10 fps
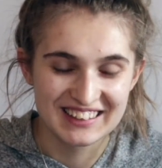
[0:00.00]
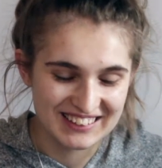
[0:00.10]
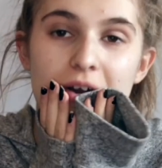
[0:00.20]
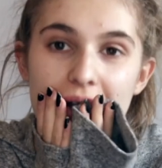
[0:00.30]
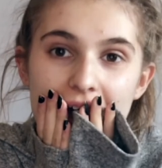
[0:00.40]

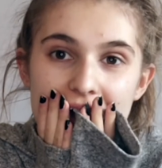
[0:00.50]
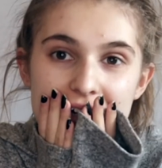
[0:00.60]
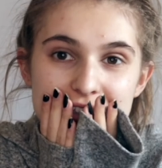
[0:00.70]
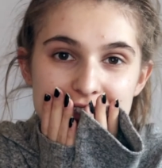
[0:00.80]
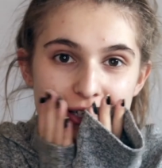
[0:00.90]
Okay,
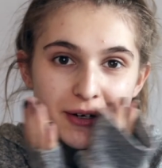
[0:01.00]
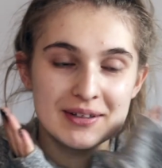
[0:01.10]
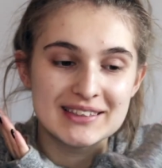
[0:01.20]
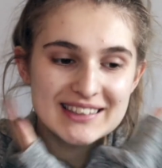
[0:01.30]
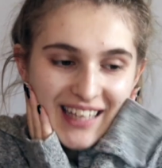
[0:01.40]
so
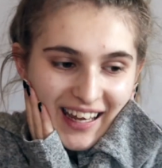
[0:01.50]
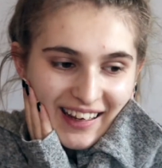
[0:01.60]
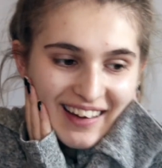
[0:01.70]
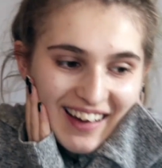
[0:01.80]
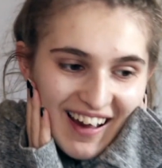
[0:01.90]
today
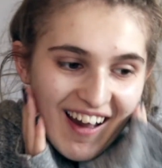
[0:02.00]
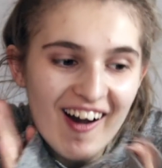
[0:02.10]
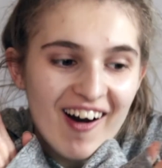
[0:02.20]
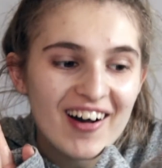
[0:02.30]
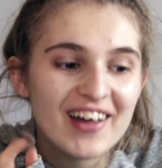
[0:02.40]

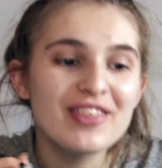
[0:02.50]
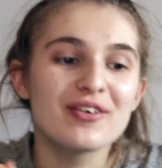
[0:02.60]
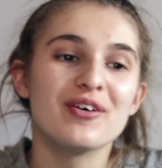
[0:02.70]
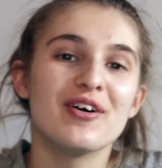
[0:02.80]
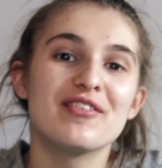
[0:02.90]
I
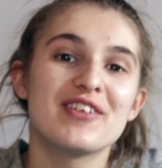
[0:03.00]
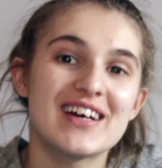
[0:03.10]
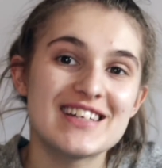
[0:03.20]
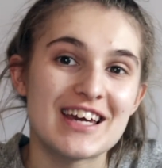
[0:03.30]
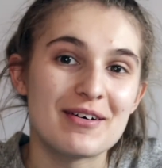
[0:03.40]
thought of an
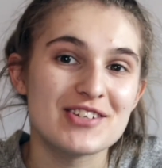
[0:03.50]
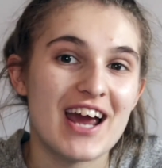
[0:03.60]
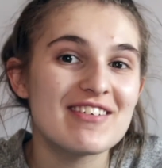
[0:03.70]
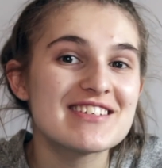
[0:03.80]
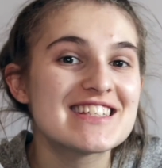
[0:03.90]
idea which I
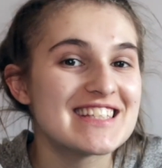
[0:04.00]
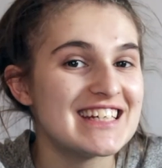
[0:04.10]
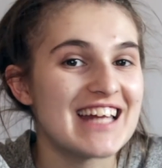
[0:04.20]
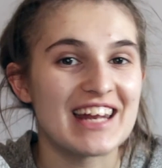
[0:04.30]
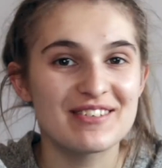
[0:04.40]
haven't seen
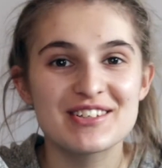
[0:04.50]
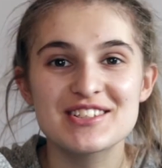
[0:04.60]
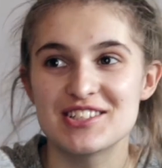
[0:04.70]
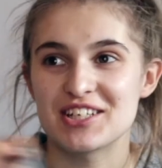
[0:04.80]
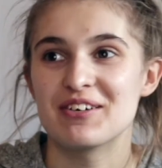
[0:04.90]
anyone
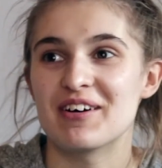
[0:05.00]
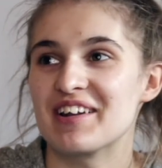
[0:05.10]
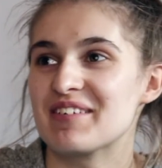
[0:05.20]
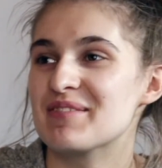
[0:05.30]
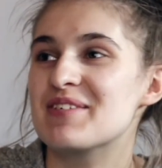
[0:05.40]
do and
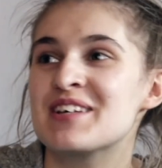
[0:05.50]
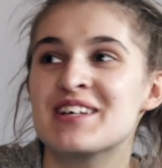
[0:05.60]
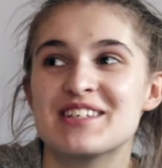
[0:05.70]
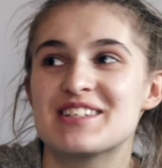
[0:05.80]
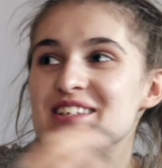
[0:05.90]
I'm
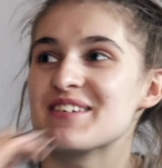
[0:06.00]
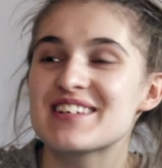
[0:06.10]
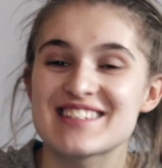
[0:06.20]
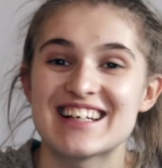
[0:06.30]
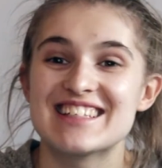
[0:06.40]
so
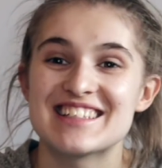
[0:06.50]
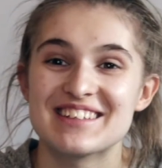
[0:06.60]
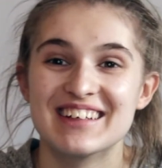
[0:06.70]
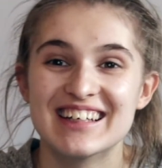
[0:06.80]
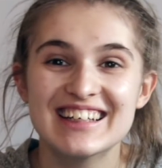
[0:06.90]
excited to do
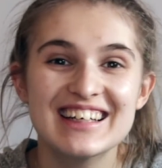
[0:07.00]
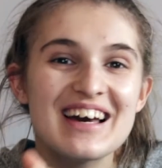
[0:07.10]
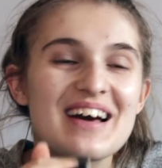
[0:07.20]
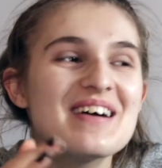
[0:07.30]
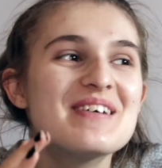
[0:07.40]
it.
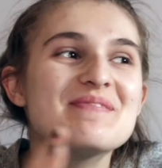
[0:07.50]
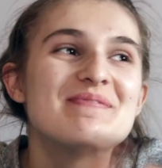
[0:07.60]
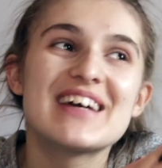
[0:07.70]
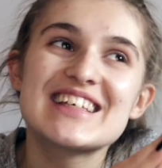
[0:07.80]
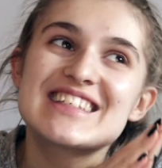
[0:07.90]

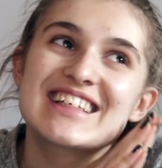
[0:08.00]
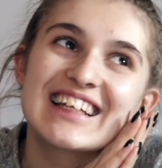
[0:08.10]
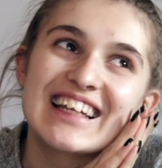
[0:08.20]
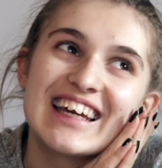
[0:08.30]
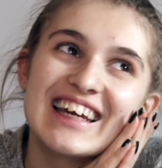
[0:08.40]

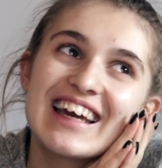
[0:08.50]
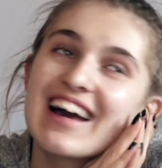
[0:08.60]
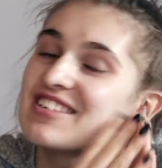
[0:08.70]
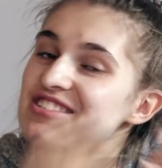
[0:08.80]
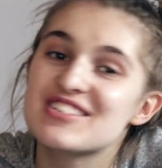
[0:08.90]
Basically,
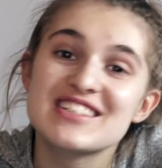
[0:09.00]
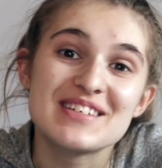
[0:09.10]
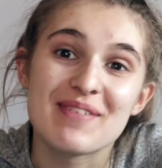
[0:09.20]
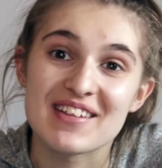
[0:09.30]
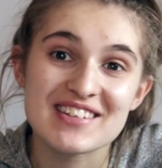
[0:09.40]
as you can see
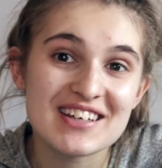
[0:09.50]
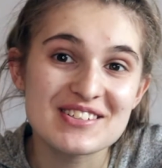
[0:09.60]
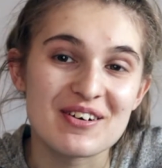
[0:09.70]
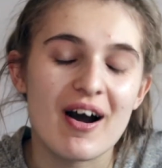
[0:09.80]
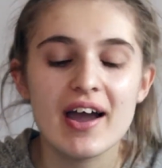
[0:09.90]
by the
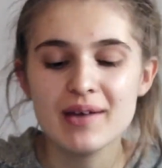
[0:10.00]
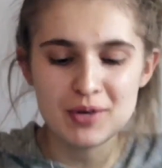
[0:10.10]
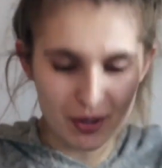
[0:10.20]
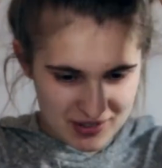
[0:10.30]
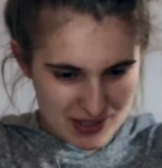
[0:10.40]
title, I am
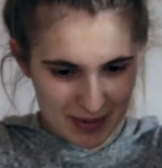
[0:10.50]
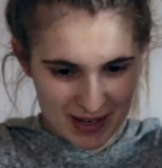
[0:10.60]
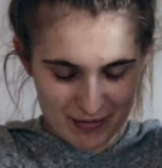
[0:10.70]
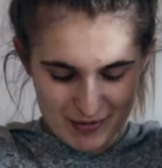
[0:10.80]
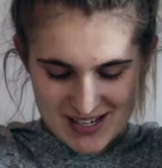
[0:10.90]
going to be
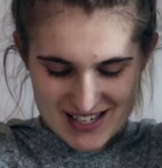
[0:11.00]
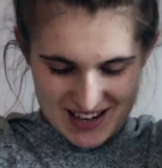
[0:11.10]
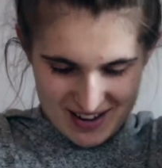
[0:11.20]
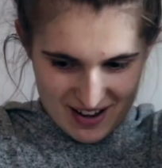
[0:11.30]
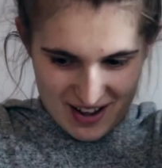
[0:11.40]

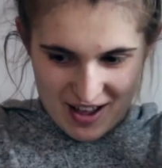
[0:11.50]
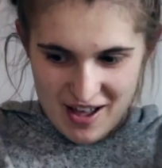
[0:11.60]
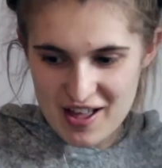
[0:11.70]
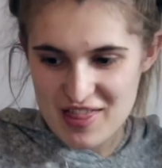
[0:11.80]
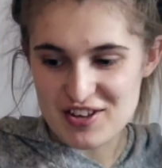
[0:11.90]
reading
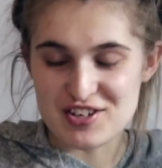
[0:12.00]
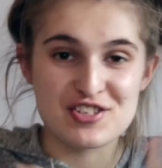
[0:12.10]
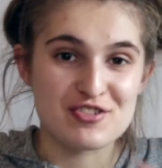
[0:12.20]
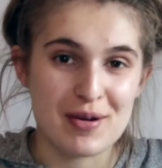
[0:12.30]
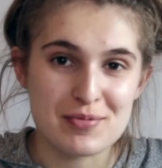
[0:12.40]
the
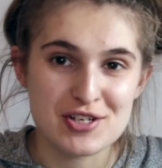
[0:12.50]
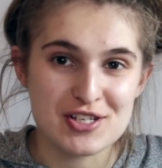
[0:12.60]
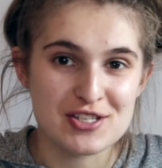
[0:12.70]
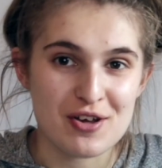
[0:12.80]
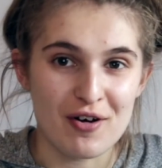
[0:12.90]

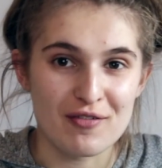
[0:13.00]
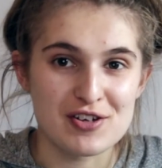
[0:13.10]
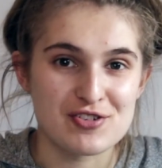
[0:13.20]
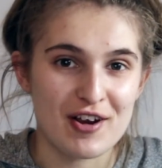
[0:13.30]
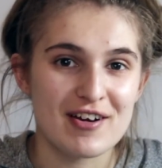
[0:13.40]
descriptions of
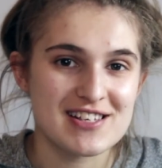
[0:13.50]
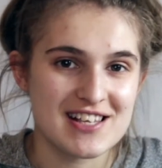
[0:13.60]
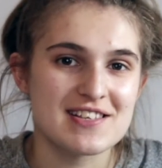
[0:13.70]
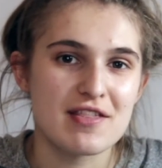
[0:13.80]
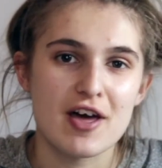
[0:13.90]
Drag Race
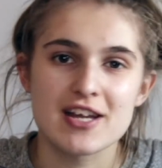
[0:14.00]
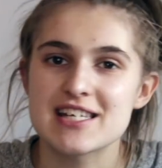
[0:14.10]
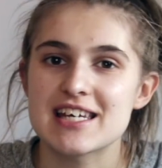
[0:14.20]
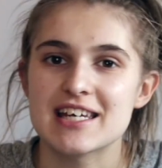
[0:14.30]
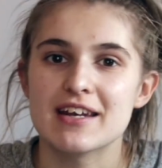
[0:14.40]
Season
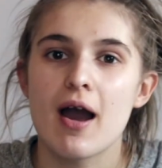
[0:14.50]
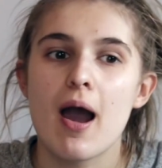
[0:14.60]
13,